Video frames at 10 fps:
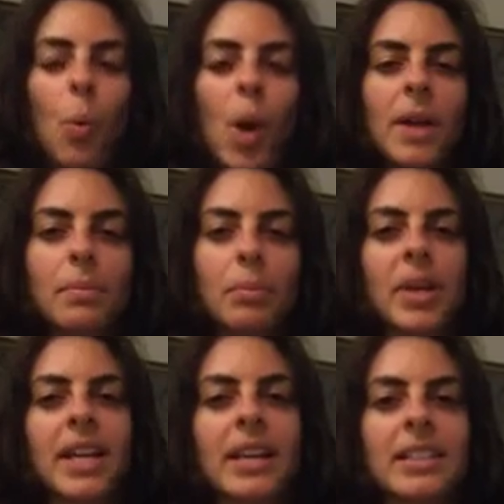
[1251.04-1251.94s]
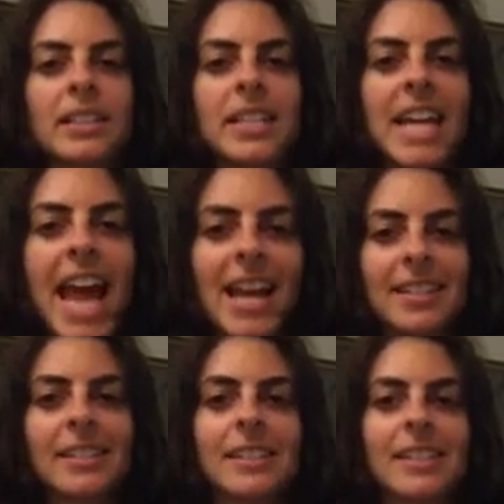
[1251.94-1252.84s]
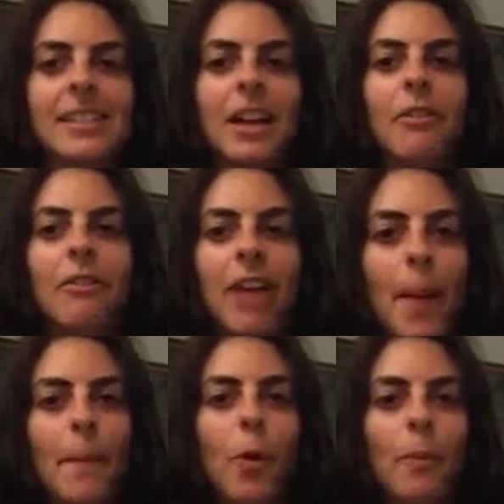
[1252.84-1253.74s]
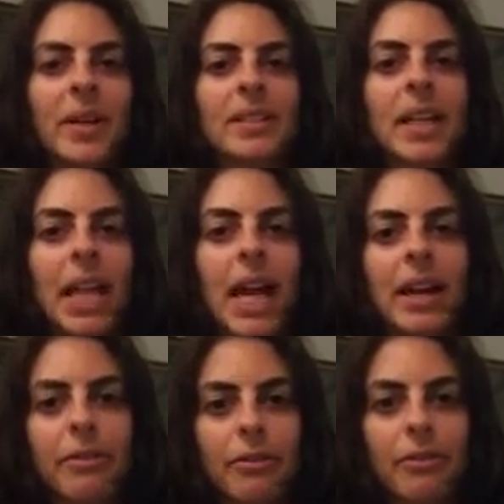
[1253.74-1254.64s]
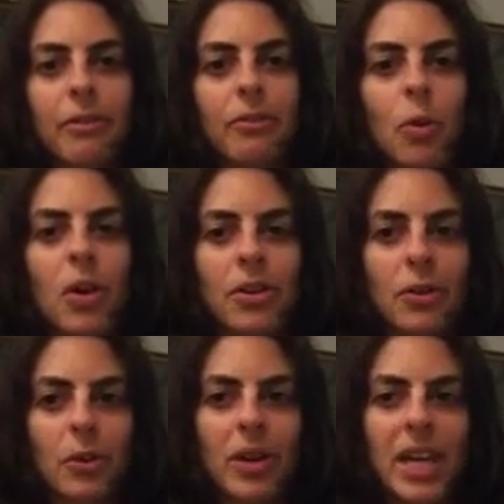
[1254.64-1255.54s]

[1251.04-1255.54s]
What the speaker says: what brings the essence of that moment to life for you?